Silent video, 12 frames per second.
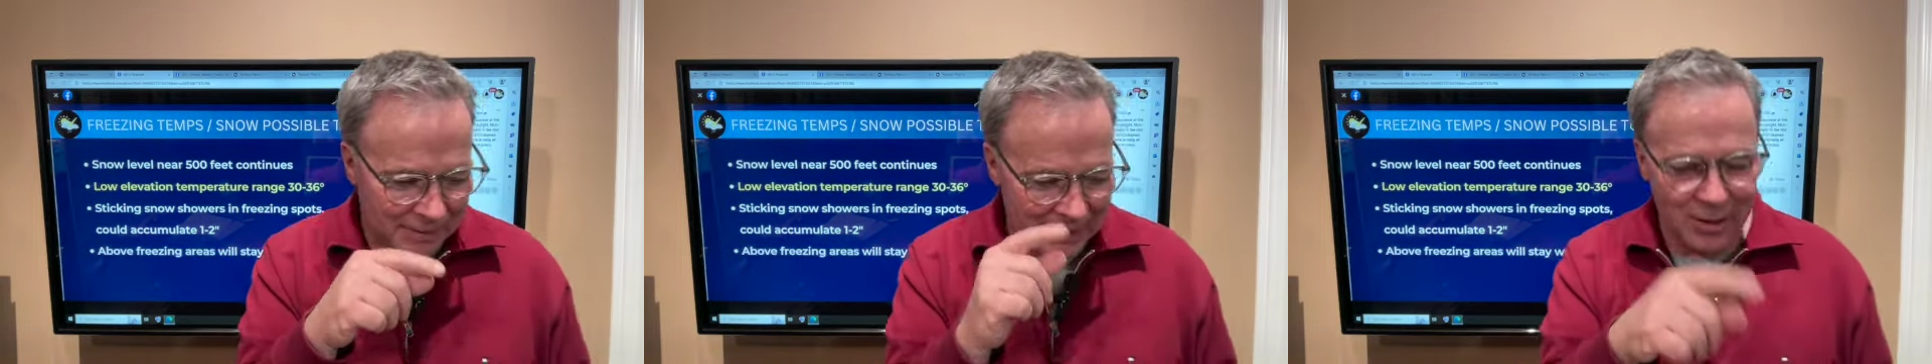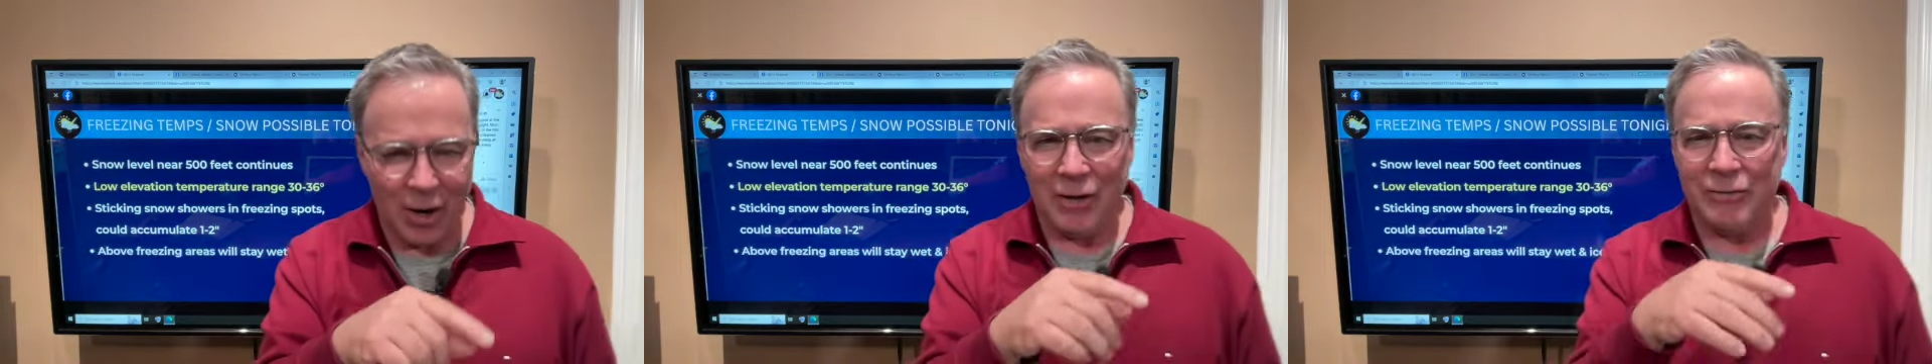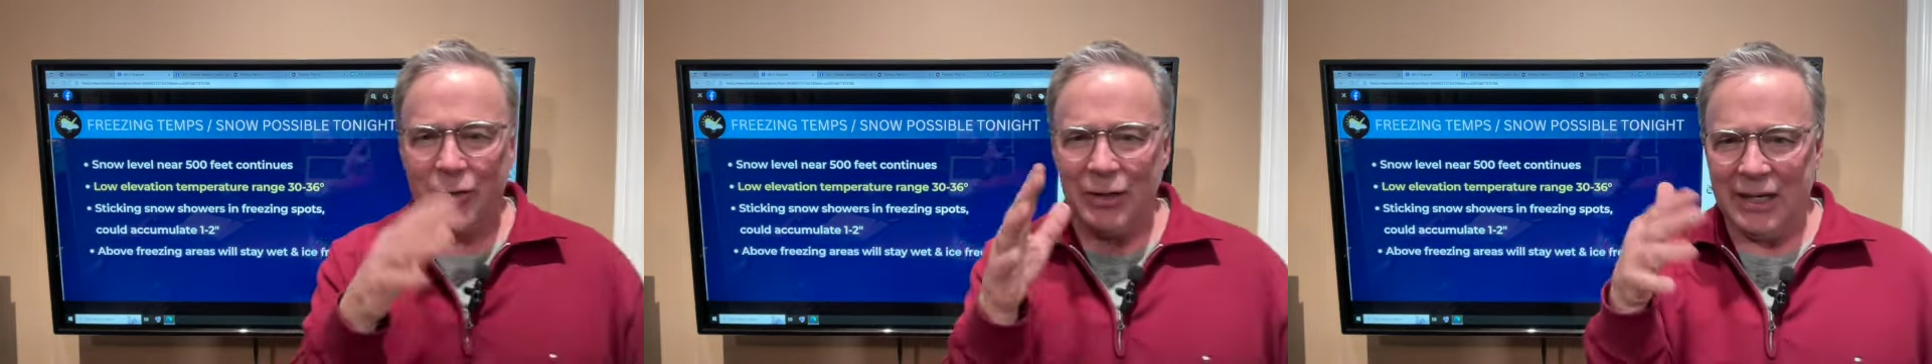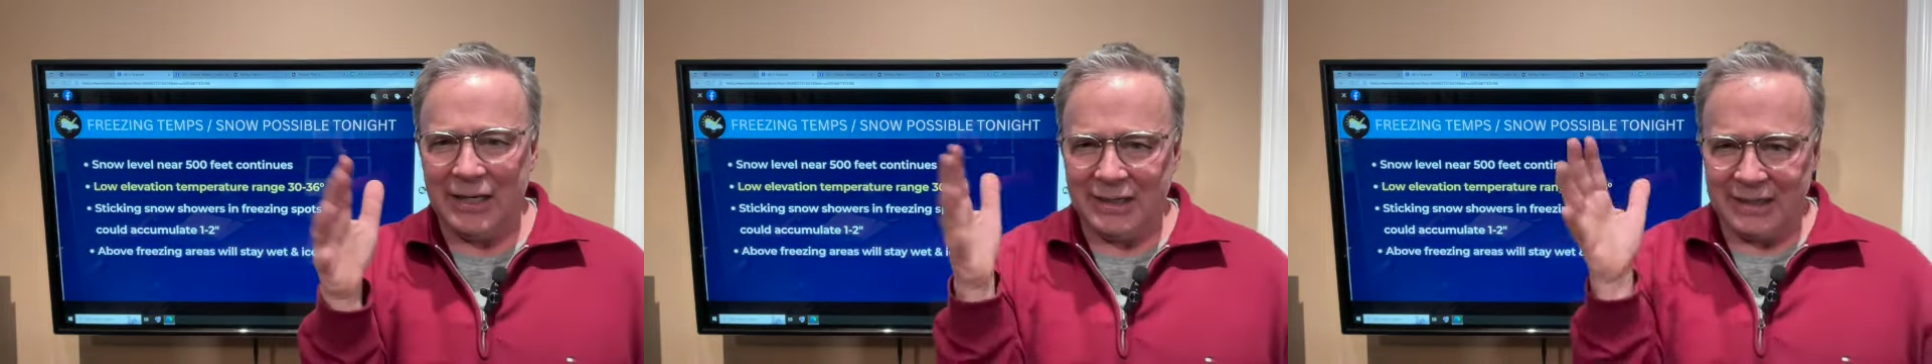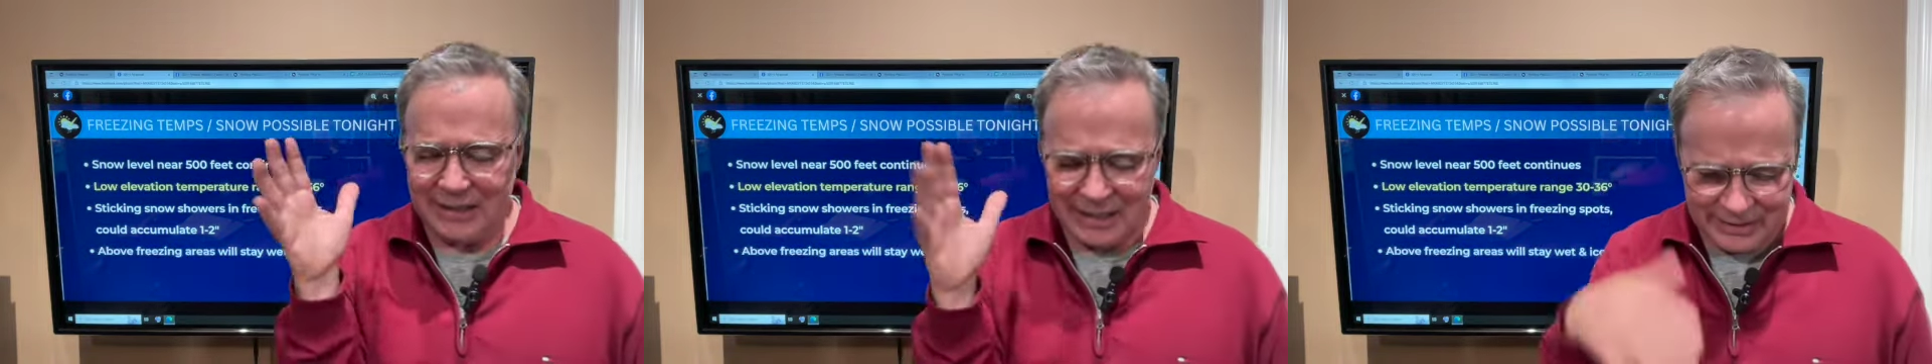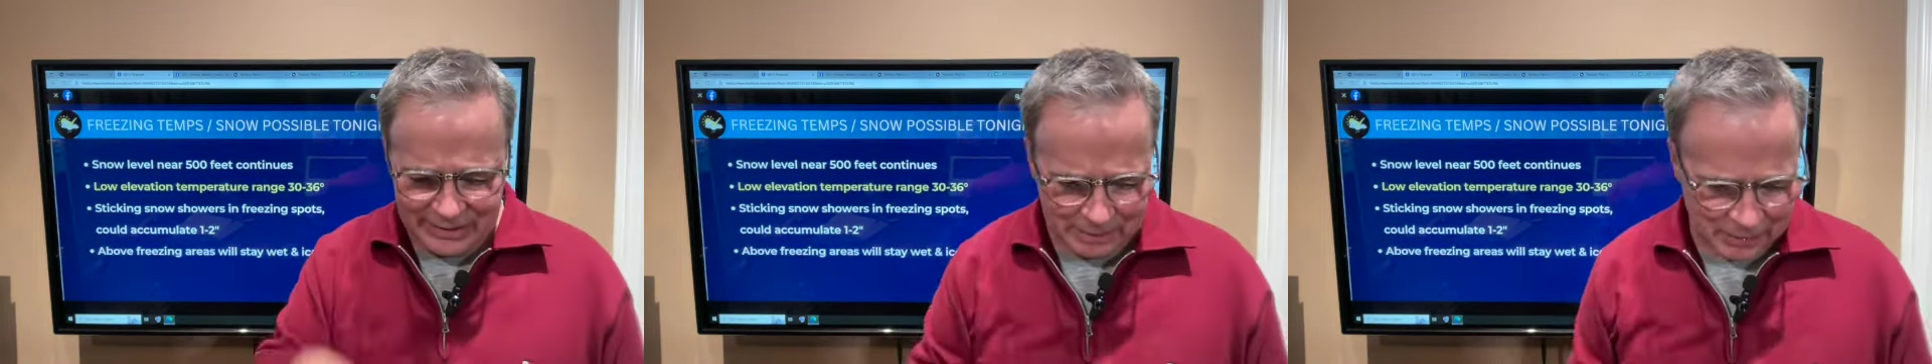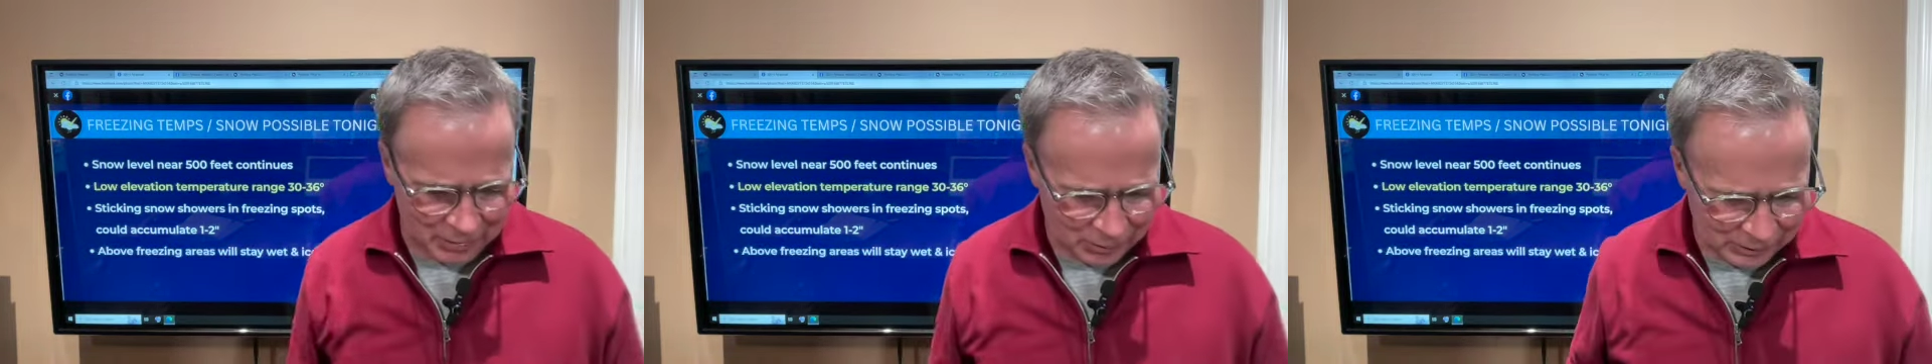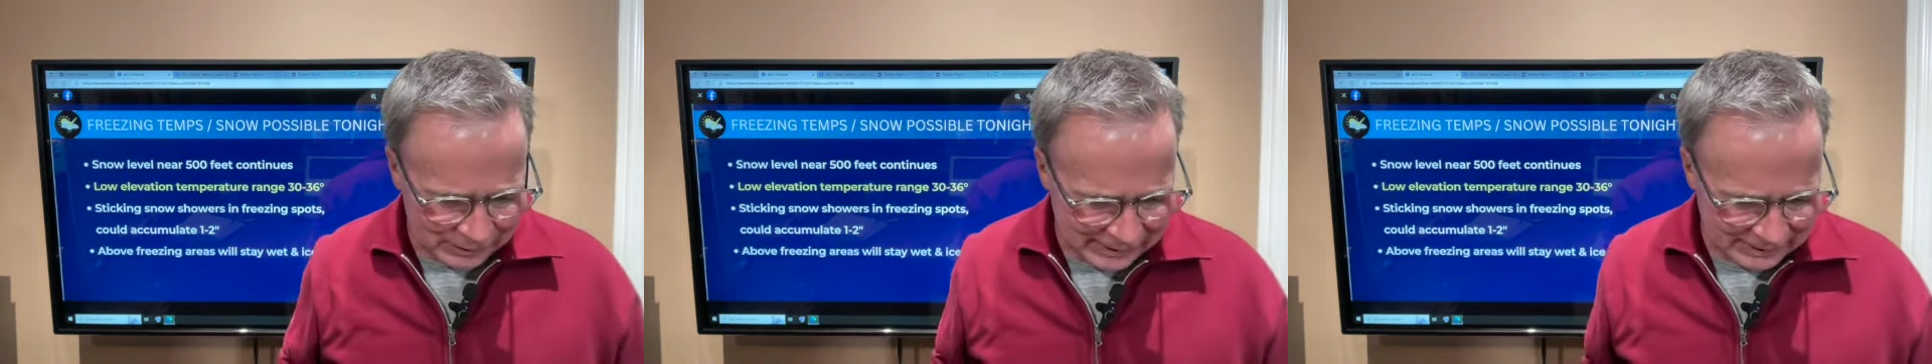my dog for a, a
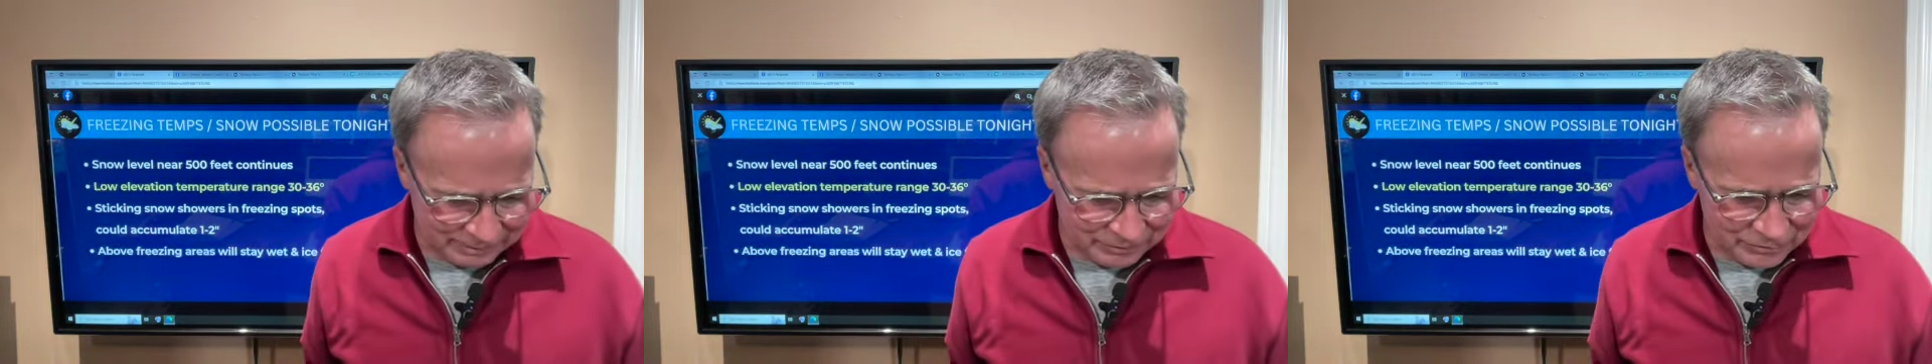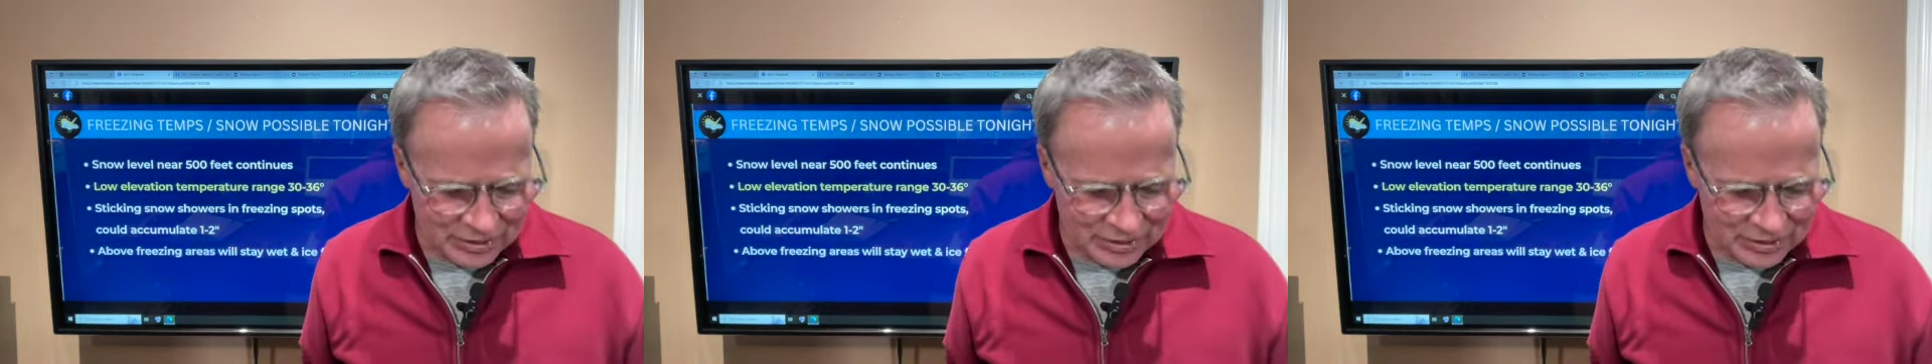typical uh,